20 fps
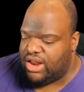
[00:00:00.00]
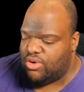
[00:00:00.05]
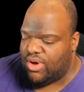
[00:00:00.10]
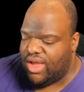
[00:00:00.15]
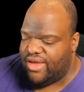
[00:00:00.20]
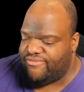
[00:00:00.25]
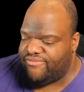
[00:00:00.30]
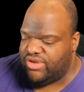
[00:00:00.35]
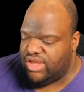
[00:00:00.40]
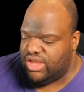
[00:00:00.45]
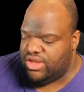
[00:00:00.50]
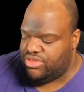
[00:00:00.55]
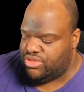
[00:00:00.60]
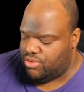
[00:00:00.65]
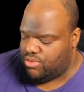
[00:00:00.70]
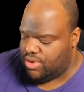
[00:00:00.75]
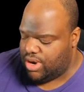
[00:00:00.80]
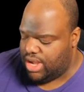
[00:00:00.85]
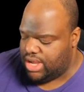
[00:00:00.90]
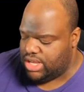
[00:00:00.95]
I don't have
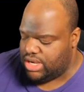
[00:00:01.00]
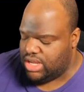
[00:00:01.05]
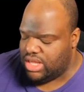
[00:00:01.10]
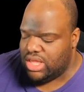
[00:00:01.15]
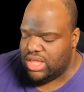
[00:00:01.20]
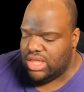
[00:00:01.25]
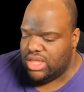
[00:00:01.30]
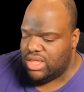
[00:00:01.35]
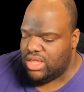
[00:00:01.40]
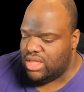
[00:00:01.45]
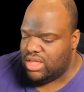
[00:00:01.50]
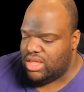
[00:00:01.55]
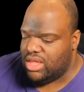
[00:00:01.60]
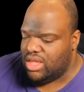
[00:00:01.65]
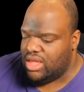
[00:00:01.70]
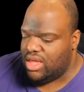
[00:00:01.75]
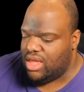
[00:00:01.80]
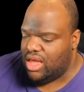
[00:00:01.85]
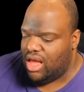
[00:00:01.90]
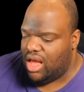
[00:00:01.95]
either, right?
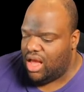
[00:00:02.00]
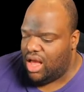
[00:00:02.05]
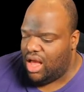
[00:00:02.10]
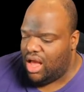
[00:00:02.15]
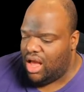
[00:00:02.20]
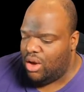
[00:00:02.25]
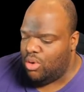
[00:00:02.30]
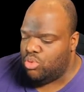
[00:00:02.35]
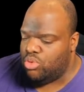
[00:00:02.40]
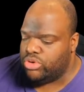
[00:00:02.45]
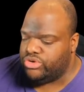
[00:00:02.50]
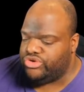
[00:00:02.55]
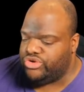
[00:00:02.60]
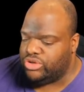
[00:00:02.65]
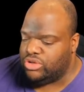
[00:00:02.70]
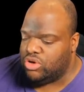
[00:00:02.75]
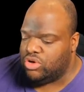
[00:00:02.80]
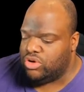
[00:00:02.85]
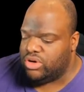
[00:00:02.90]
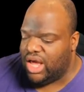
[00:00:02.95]
I want
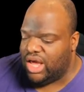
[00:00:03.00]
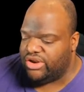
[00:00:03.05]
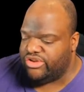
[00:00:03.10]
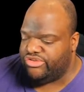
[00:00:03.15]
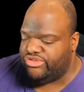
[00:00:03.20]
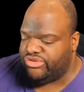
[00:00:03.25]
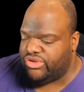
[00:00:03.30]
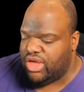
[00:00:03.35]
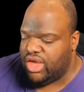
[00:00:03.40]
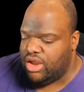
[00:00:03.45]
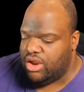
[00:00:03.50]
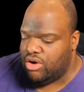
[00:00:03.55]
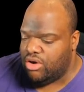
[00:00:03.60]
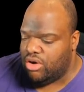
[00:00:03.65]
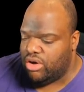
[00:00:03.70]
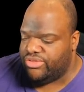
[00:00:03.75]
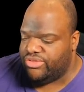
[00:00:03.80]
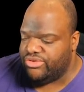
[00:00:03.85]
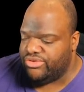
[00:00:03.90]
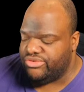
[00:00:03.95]
to learn how to scare
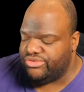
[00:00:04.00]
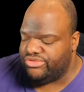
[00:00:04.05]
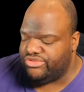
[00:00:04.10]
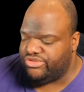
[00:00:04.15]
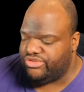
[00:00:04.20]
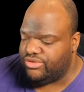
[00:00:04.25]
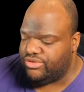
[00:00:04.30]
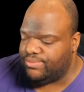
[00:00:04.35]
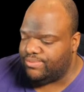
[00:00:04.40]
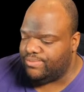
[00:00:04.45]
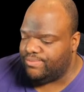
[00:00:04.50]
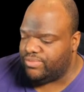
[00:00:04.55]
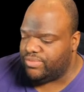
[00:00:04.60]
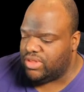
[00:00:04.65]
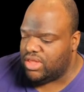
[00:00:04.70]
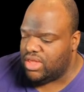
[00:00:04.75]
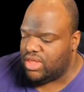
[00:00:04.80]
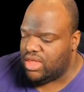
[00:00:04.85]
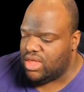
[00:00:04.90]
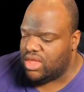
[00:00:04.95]
others.
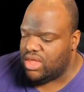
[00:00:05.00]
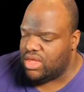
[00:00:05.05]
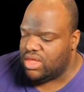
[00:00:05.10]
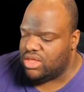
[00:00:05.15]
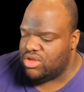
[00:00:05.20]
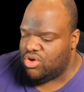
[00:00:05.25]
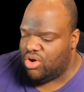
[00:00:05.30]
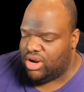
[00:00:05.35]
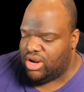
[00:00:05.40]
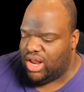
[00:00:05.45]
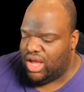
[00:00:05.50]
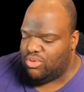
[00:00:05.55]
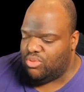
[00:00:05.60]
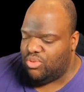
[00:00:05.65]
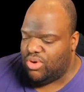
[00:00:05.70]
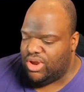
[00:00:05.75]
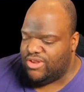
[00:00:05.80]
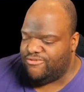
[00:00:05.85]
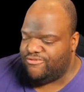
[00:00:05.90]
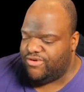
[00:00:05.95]
You are
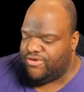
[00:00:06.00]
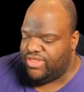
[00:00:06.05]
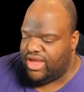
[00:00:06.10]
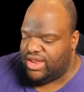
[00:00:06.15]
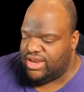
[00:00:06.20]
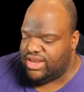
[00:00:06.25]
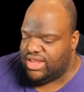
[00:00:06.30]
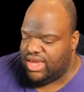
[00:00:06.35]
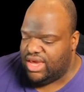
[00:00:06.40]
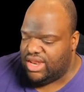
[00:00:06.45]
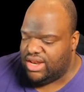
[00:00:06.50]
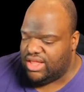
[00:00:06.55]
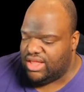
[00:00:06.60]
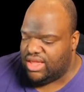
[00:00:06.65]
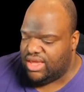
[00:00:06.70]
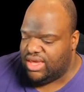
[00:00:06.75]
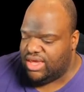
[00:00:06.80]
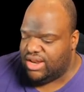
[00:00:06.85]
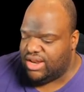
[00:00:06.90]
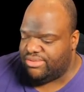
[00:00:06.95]
not ready for that yet,
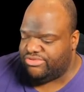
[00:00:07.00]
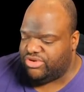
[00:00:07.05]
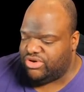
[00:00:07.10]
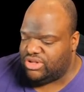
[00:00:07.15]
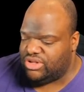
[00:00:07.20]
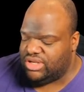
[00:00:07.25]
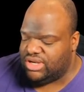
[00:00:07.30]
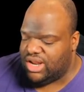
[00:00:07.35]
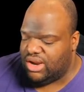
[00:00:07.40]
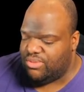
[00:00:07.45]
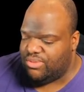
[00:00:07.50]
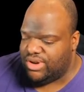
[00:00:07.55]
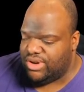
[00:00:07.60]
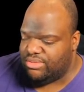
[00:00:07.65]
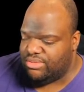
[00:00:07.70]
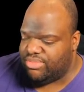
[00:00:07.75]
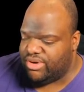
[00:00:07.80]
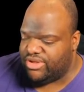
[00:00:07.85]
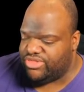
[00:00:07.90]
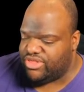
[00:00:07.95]
and I'm certainly not
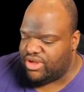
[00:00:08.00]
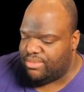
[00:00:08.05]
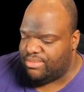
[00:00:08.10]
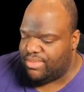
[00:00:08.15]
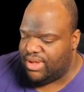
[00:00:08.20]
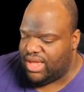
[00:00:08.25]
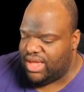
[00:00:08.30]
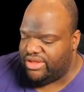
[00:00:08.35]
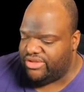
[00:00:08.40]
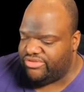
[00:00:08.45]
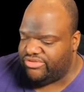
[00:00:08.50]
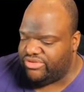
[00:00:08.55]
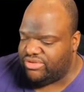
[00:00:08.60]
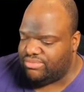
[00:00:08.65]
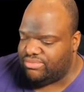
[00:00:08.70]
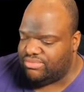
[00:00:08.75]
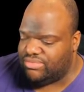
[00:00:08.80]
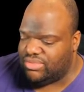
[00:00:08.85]
ready to break their minds.